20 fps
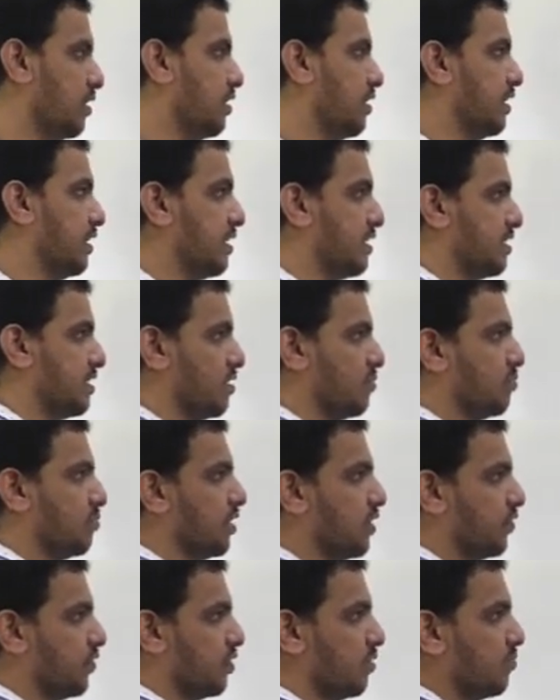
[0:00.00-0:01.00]
it is in
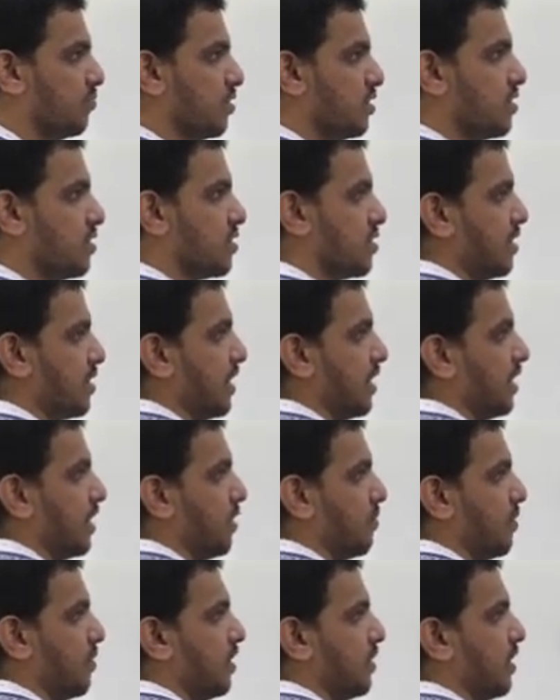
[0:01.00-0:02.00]
between means 9
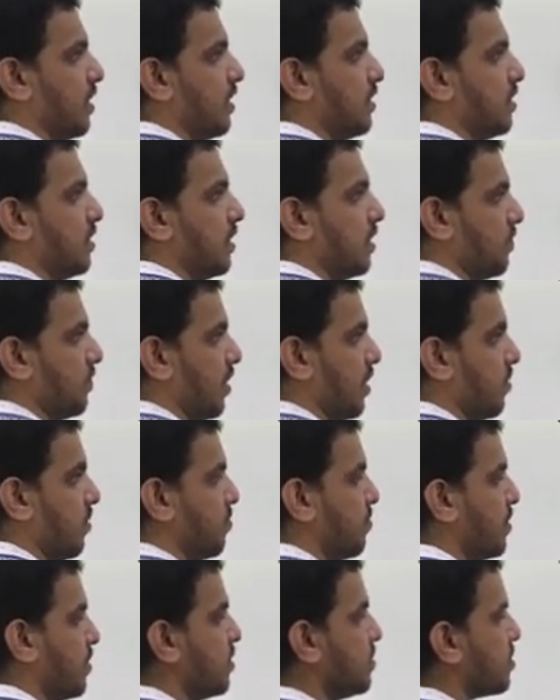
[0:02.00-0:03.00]
a.m. and 9:35
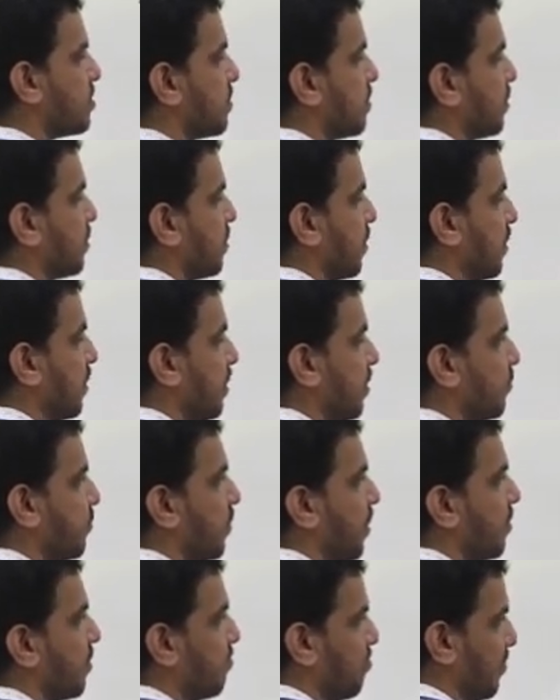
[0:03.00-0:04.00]
a.m. means
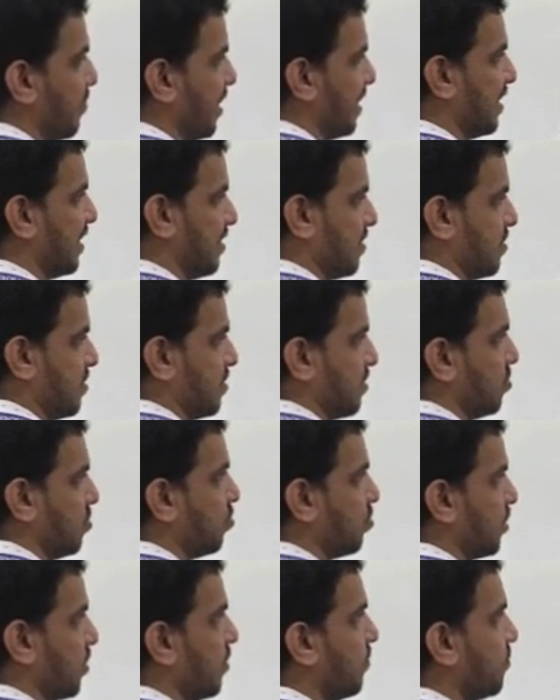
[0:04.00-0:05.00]
35 minutes.
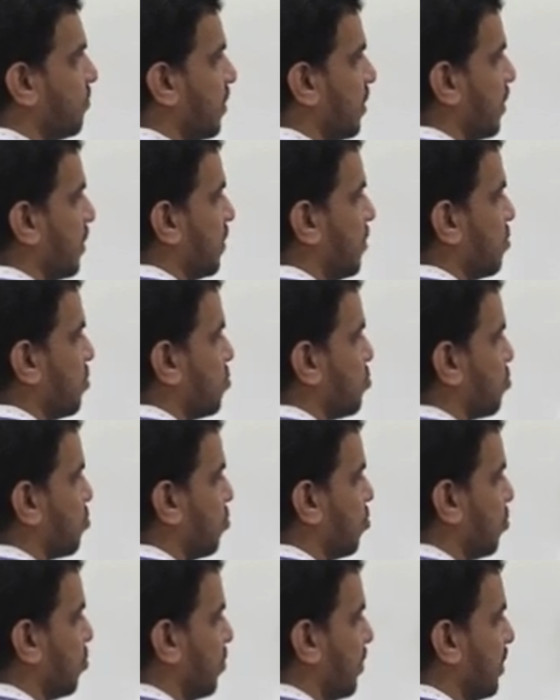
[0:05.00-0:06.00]
Okay,
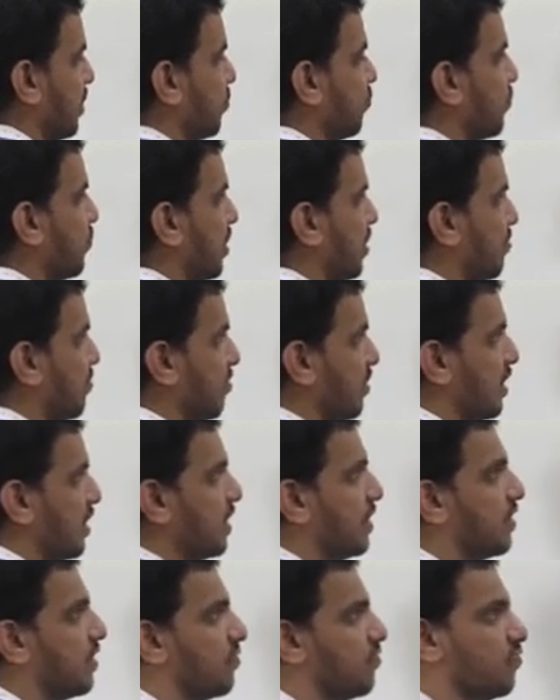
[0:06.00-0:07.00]
so in 1
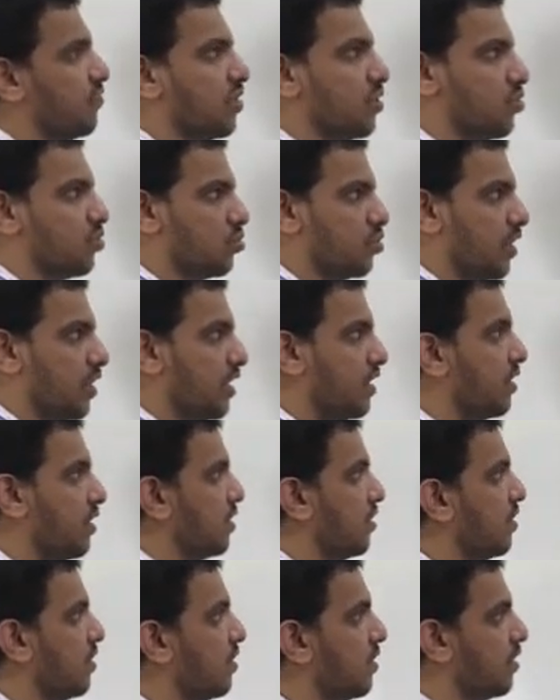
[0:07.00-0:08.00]
minute we know that
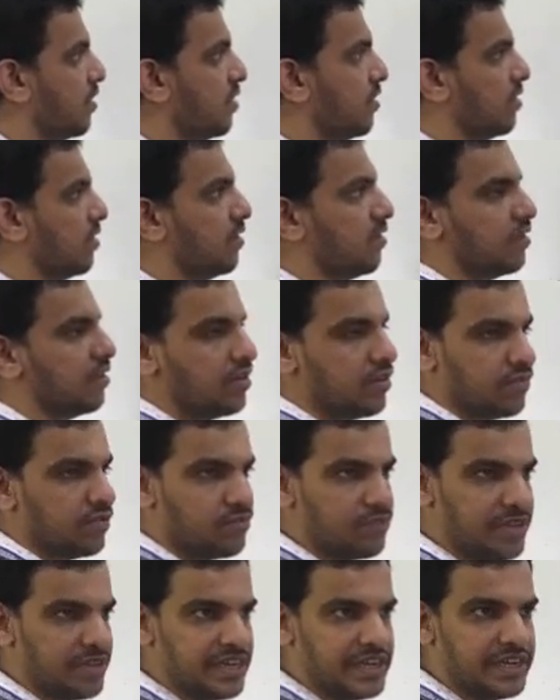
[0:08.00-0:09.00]

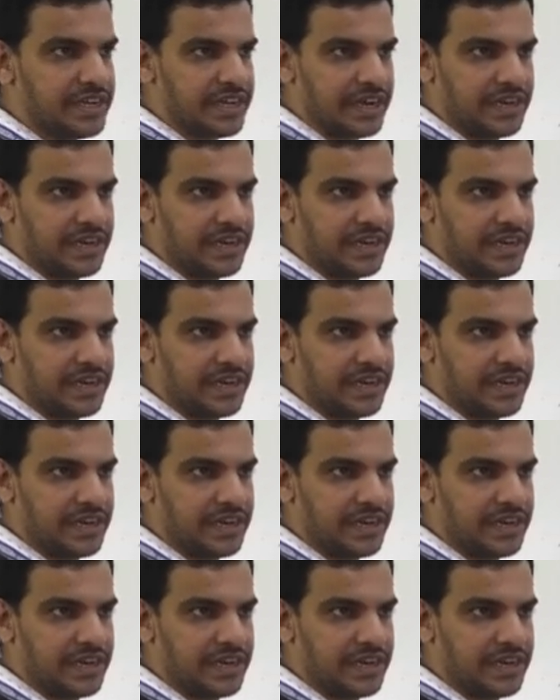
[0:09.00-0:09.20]
minute